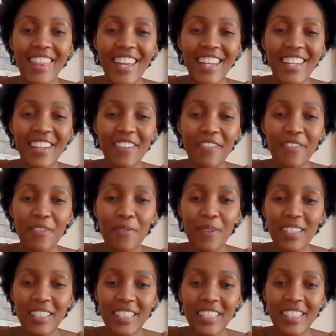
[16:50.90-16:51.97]
Thank you for
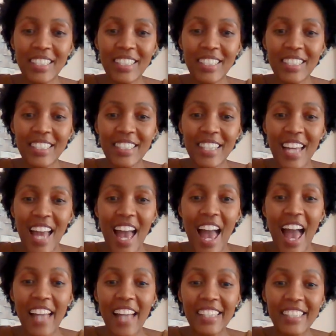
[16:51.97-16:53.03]
watching,
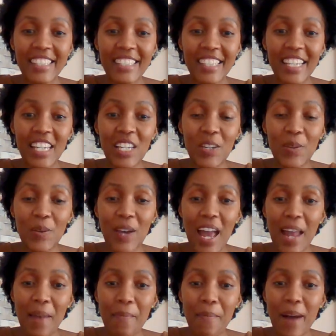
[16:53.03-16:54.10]
and see you
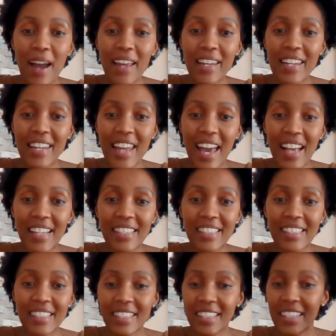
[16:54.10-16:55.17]
in my
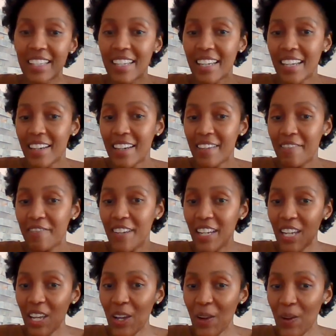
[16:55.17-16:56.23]
next
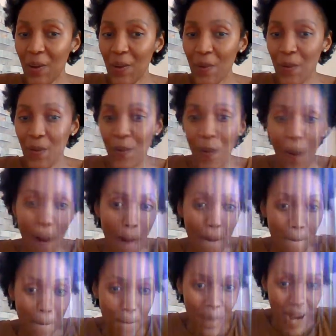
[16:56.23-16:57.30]
video.
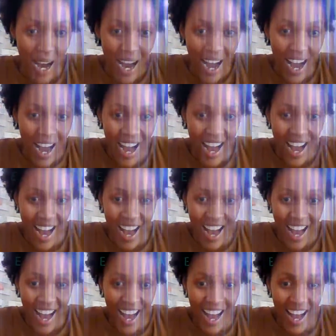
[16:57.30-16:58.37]

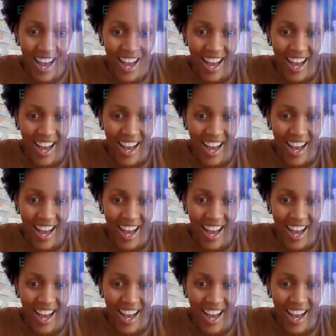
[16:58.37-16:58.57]
Bye.